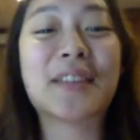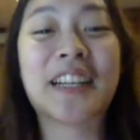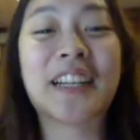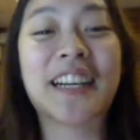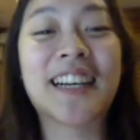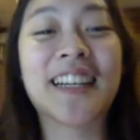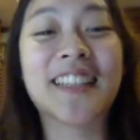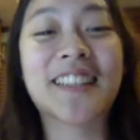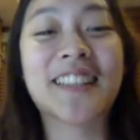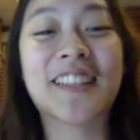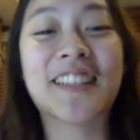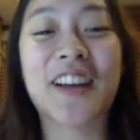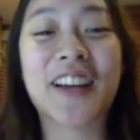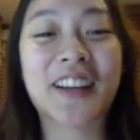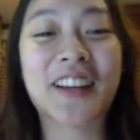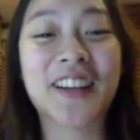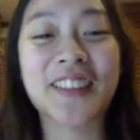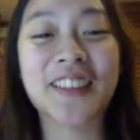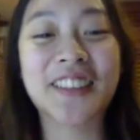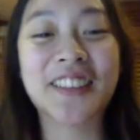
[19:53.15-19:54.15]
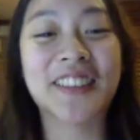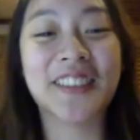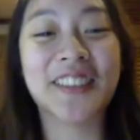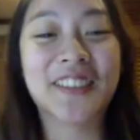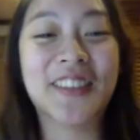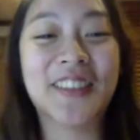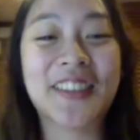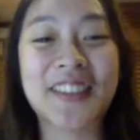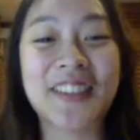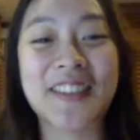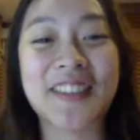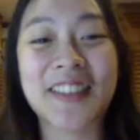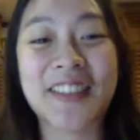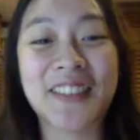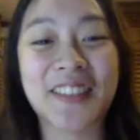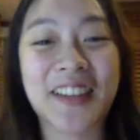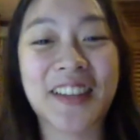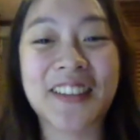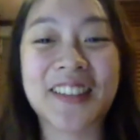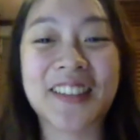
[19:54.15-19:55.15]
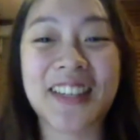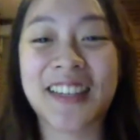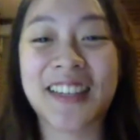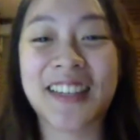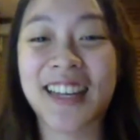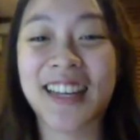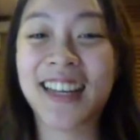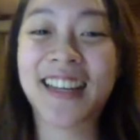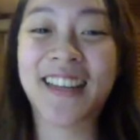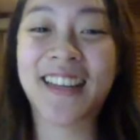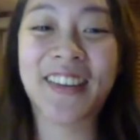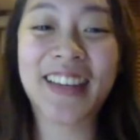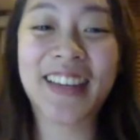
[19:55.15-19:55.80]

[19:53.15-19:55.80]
a choose Western Zone when I was younger anyway.